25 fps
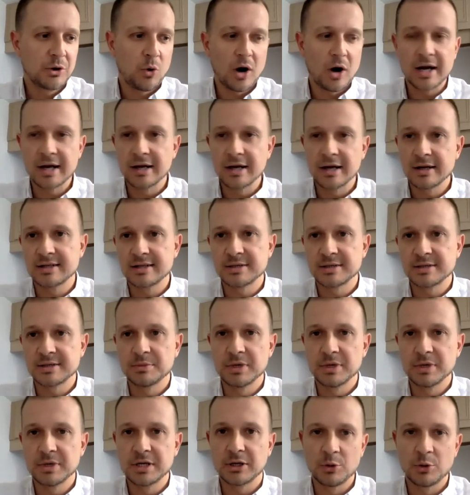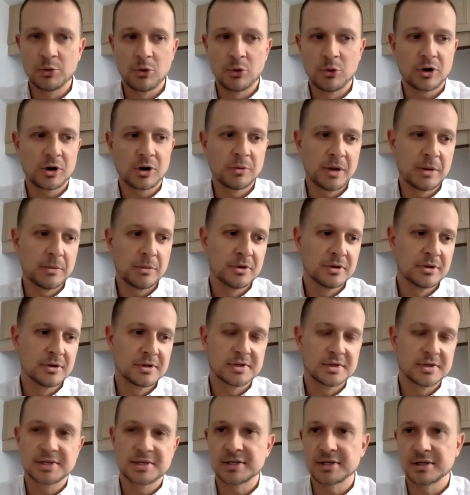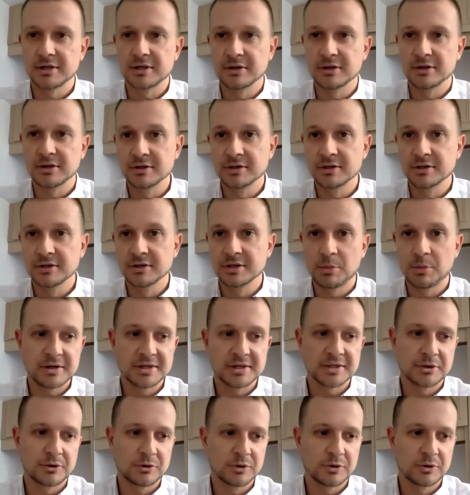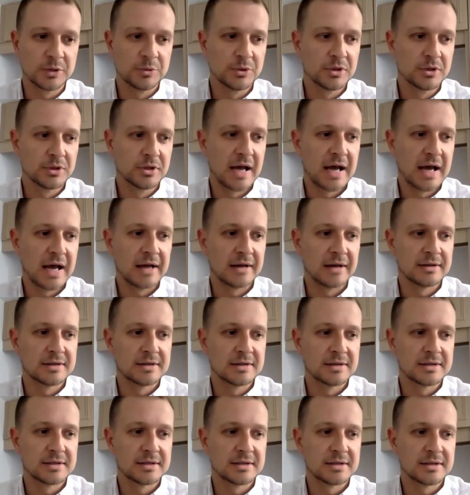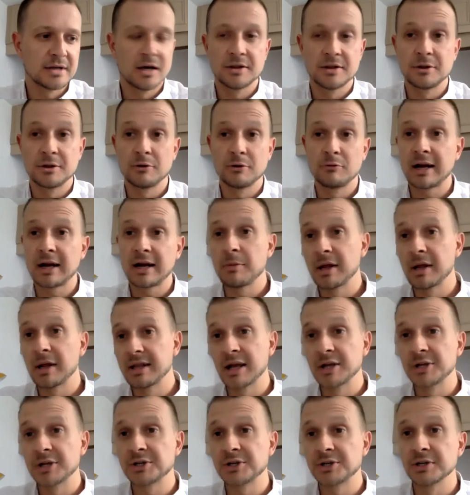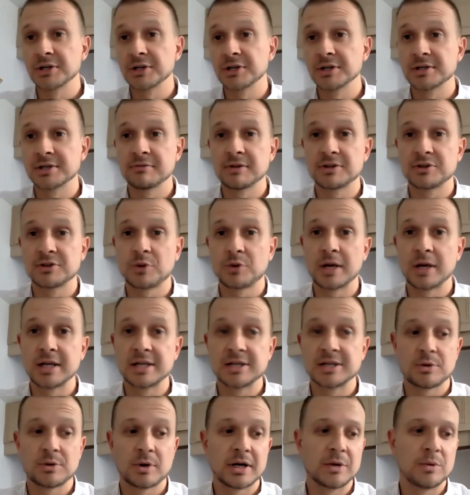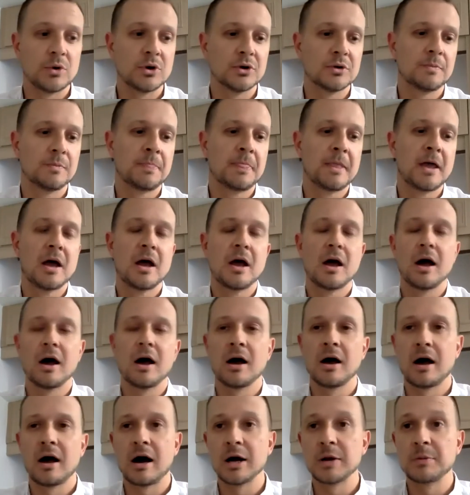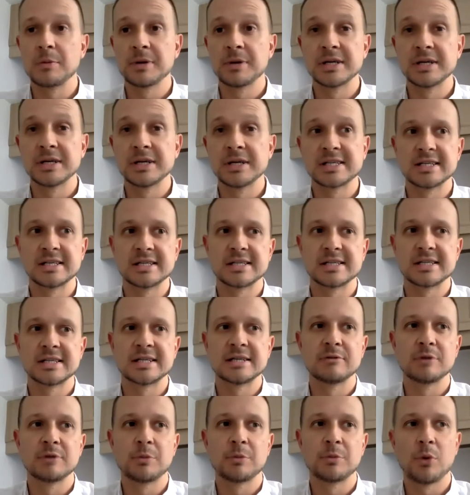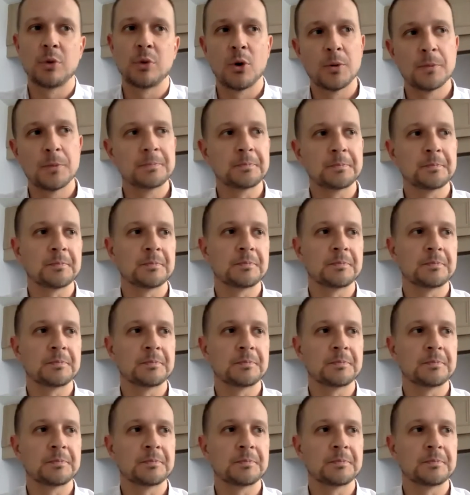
required to meet global commitments under the Paris Agreement and the recommendations of the 2021 IPCC report.